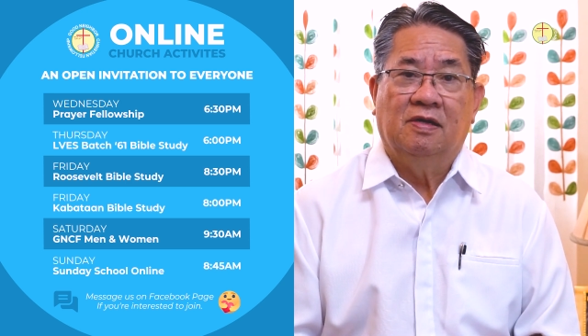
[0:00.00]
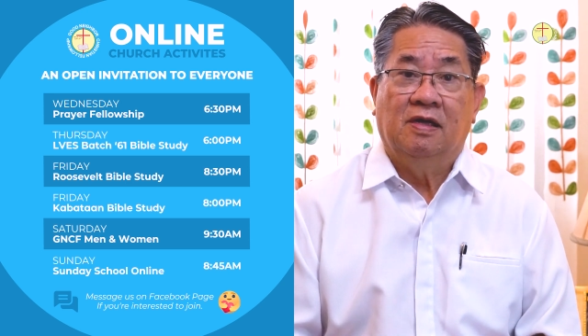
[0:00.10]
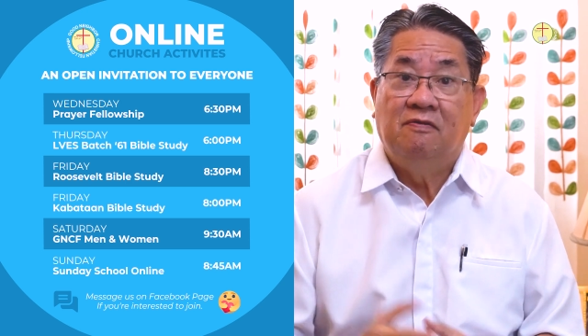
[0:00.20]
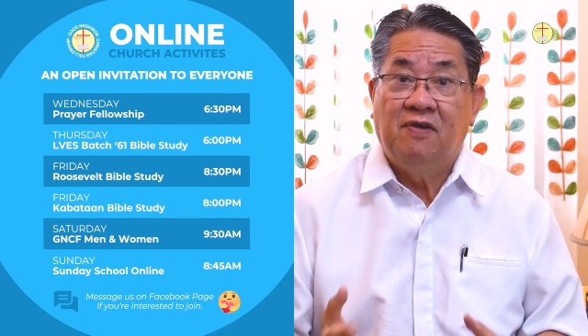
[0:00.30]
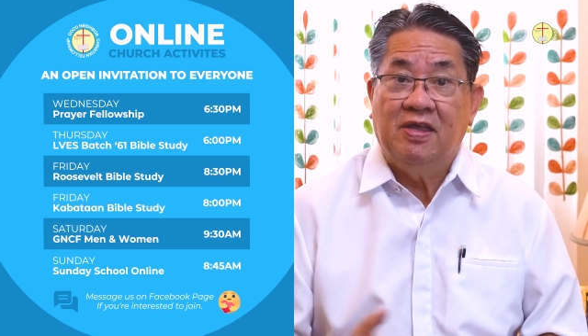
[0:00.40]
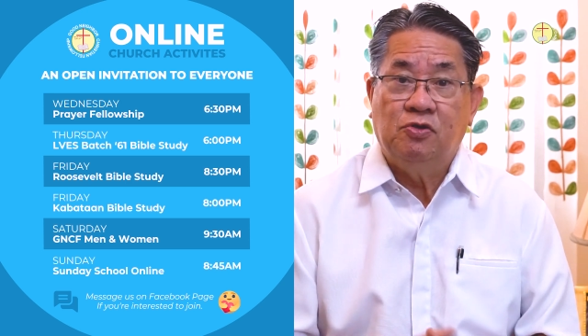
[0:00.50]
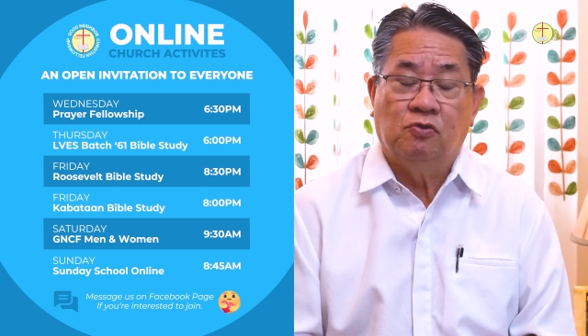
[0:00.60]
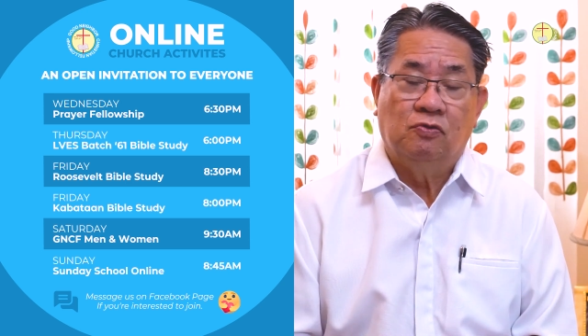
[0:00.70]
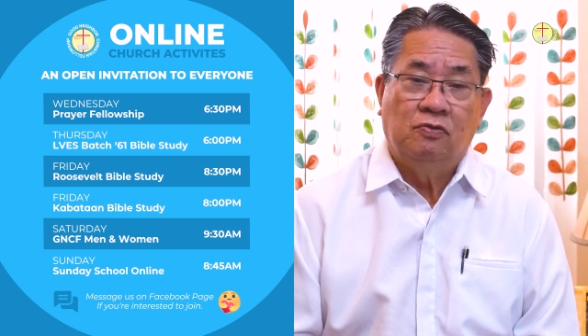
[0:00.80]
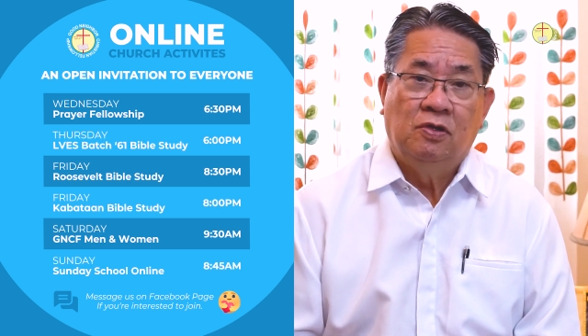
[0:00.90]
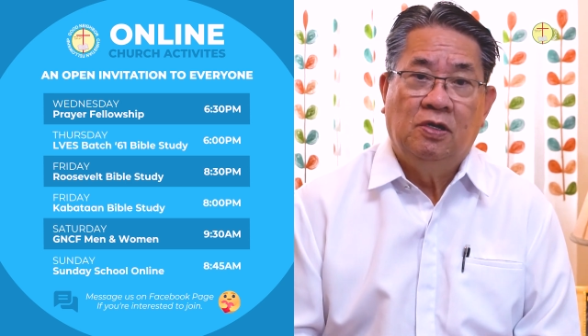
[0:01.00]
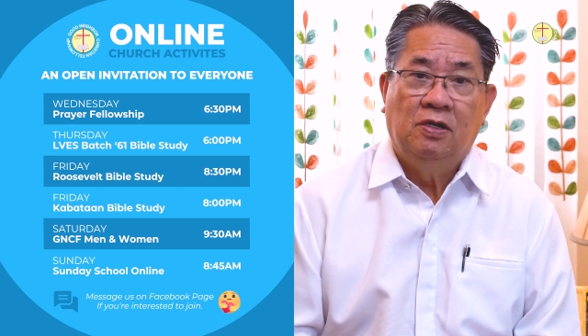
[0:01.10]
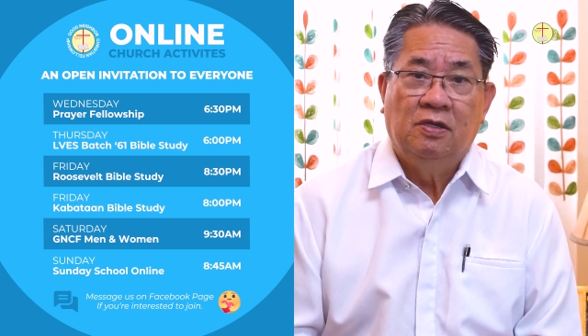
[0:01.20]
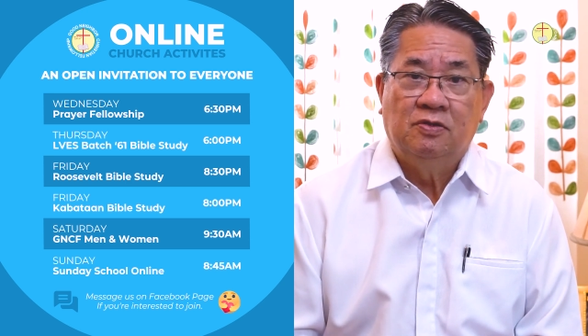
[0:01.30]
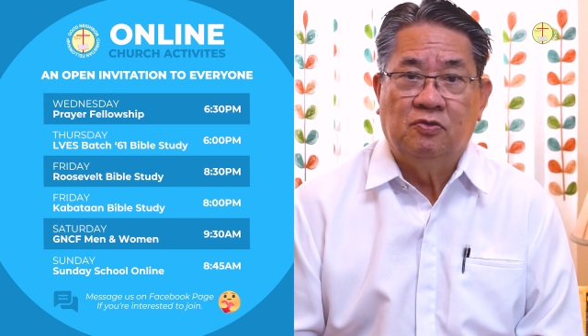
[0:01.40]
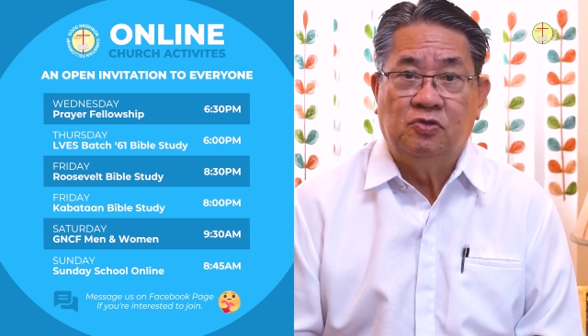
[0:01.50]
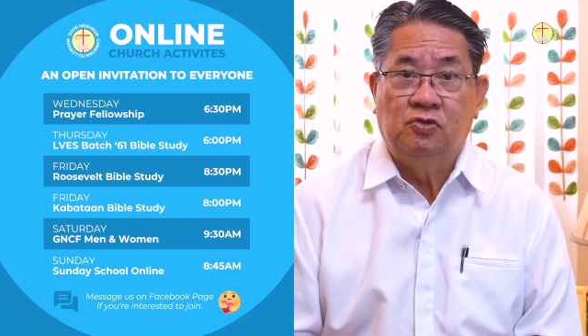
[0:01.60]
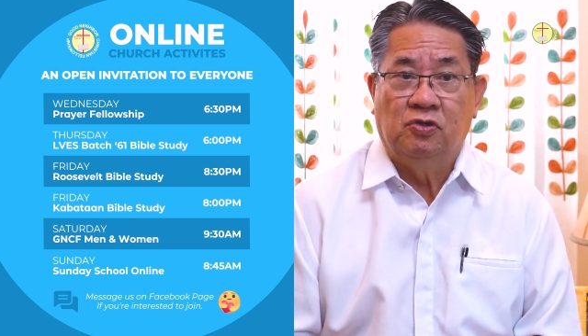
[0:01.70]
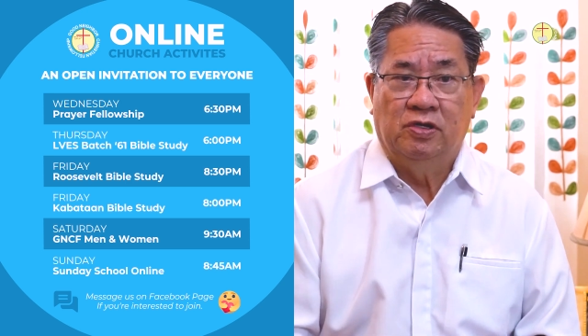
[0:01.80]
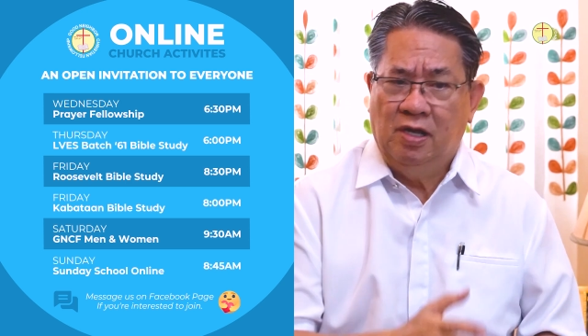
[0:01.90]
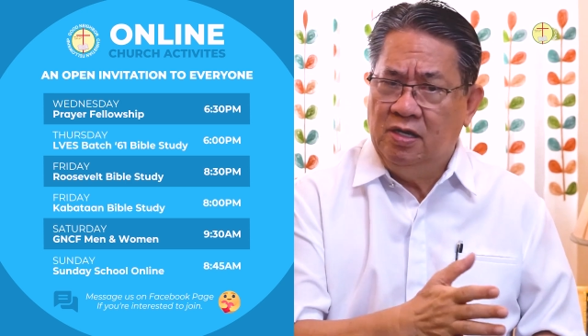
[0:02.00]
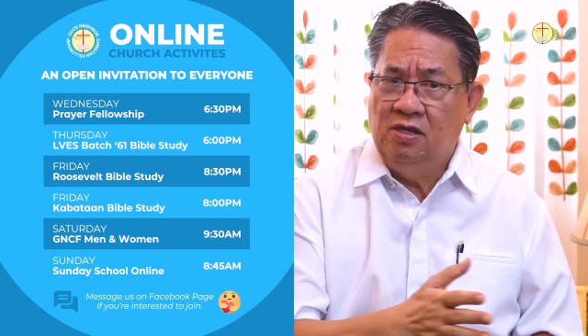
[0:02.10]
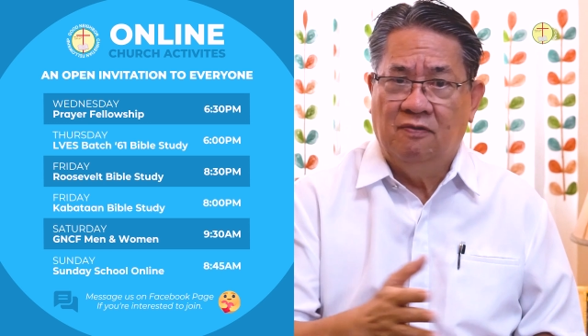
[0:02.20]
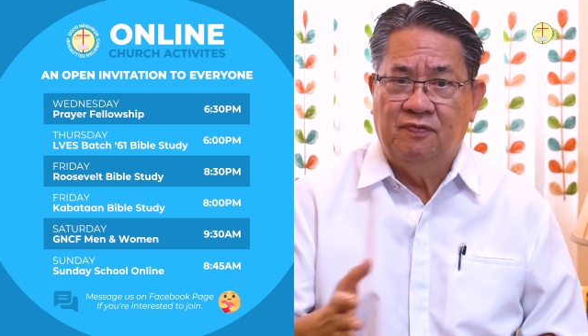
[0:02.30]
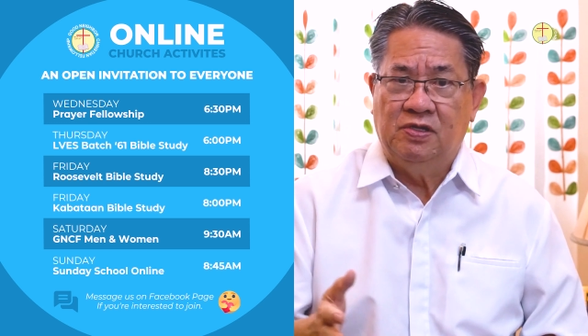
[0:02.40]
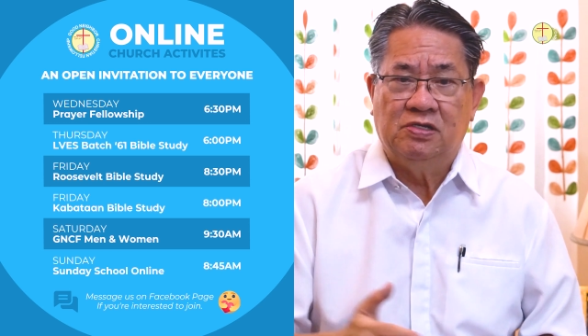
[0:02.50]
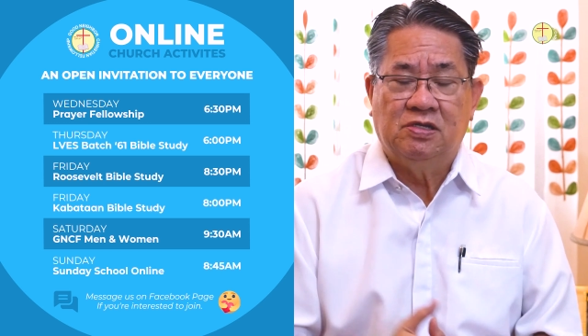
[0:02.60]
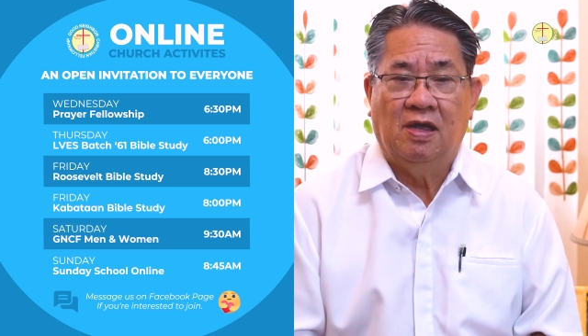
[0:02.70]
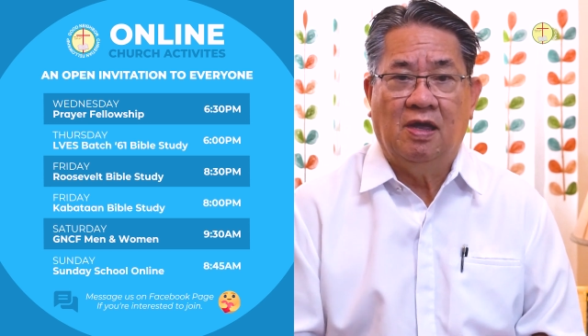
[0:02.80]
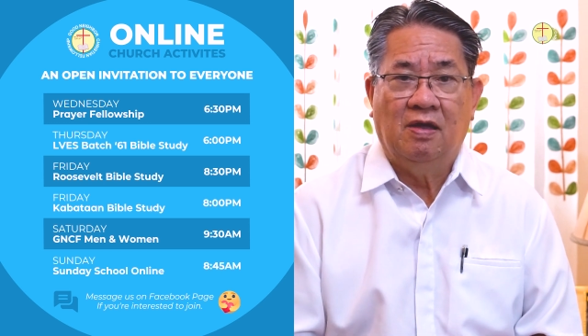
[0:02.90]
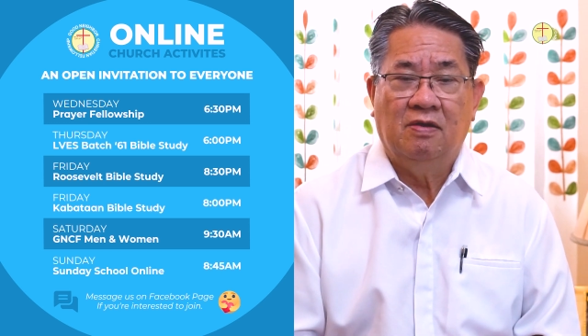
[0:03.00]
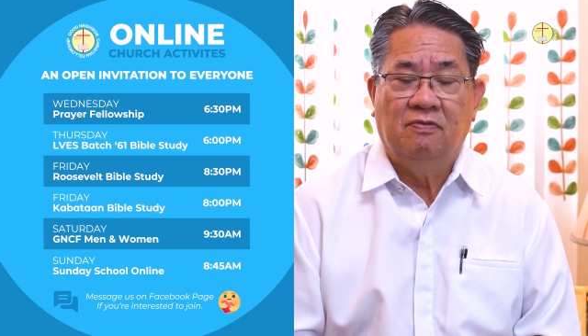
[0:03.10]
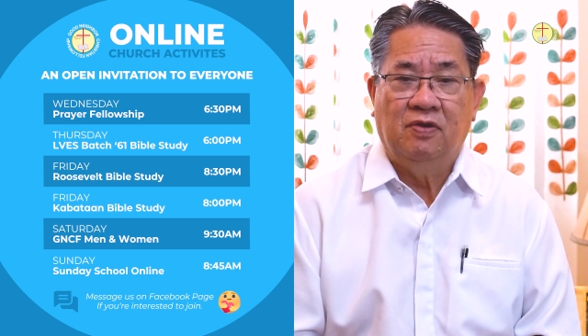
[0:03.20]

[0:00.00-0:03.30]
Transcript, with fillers: invite you to join any of these uh,